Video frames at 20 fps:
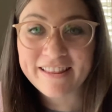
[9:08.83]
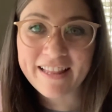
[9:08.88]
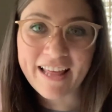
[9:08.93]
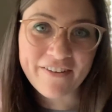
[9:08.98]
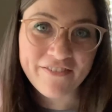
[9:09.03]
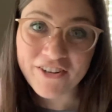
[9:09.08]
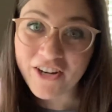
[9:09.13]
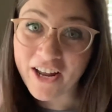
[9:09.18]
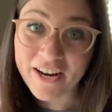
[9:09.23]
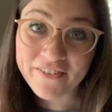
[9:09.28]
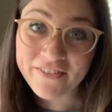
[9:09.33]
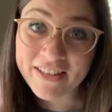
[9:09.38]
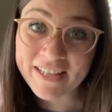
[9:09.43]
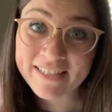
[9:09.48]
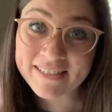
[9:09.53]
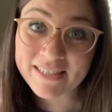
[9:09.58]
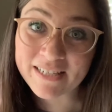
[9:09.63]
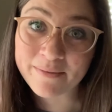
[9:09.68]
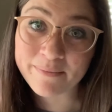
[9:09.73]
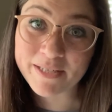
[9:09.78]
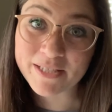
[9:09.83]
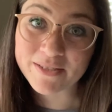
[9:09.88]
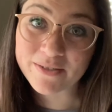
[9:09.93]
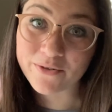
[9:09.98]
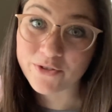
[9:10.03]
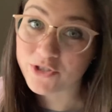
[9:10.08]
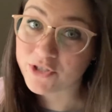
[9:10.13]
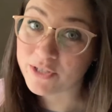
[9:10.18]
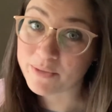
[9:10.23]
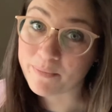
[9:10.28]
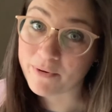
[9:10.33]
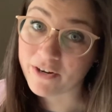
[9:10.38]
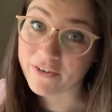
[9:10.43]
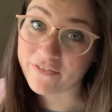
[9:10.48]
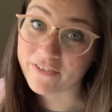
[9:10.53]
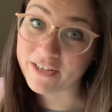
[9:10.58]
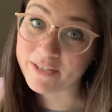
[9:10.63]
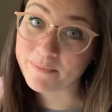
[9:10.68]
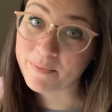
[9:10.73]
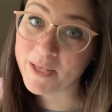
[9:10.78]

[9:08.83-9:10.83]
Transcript: not everything's going to be socially perfect.